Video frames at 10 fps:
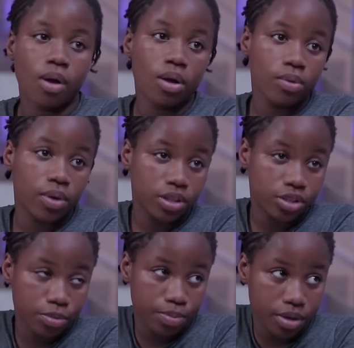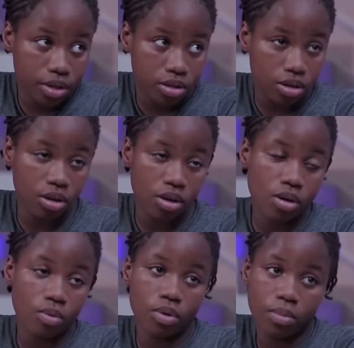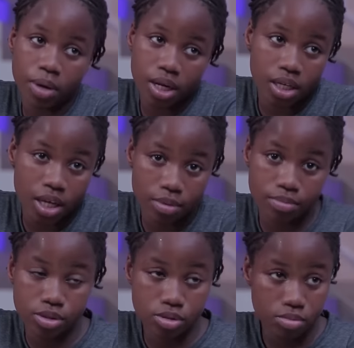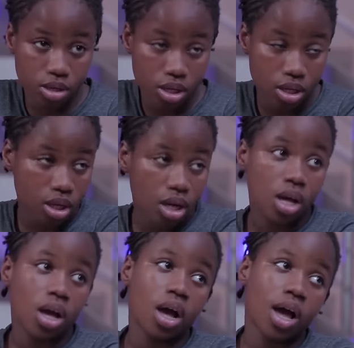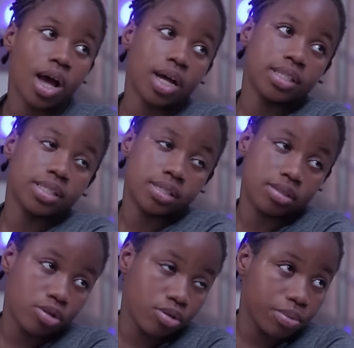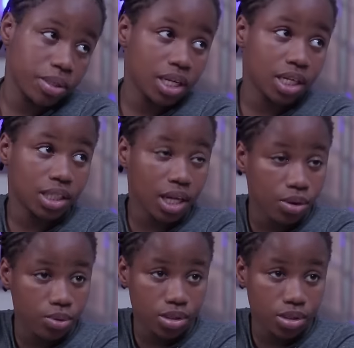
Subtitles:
While we were shopping, one man came to me and told me that Dad